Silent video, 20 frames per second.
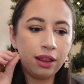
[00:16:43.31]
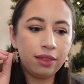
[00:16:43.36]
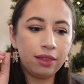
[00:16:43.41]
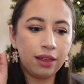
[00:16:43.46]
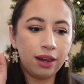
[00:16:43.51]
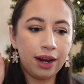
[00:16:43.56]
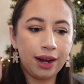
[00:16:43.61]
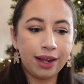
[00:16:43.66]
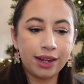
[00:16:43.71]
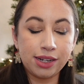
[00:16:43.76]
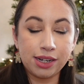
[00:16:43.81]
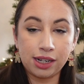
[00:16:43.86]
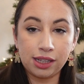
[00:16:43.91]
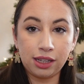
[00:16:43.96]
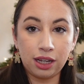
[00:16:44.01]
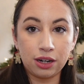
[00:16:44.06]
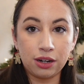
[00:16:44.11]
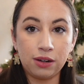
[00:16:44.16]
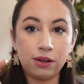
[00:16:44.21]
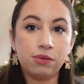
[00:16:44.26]
than I had
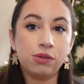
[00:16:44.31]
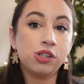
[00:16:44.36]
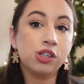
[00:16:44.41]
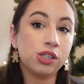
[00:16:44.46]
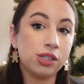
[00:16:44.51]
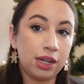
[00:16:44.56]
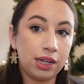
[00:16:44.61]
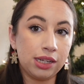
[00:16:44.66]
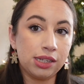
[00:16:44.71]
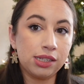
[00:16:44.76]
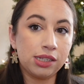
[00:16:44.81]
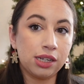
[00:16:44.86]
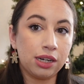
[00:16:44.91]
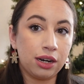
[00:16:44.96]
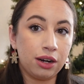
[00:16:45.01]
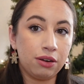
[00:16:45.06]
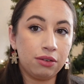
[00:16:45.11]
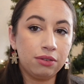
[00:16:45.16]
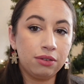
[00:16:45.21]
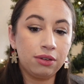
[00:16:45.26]
decluttered, which is nice to
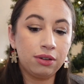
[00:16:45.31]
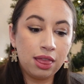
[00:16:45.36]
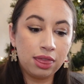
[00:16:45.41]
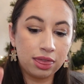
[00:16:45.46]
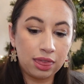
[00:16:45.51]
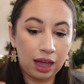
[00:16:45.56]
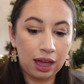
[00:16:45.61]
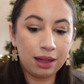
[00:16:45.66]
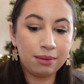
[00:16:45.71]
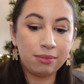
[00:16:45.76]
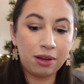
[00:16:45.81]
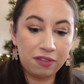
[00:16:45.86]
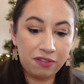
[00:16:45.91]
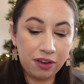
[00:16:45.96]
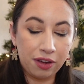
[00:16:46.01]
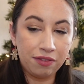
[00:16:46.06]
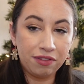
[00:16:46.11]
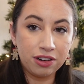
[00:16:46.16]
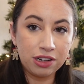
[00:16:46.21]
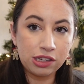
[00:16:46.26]
know that my
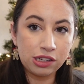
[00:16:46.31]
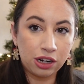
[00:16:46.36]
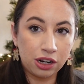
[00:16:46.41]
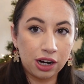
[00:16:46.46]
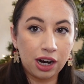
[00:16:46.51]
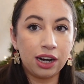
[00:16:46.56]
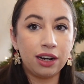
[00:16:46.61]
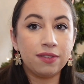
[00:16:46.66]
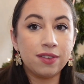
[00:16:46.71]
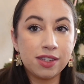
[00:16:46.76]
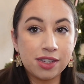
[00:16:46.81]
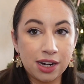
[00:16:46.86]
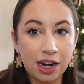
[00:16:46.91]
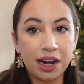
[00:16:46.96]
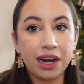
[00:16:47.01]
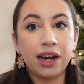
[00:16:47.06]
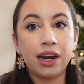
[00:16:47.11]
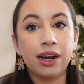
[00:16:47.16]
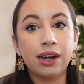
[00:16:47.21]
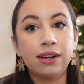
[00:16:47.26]
favorites are kind of
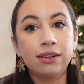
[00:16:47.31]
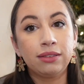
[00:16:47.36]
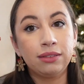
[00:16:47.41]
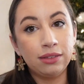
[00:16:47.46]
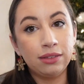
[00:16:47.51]
staying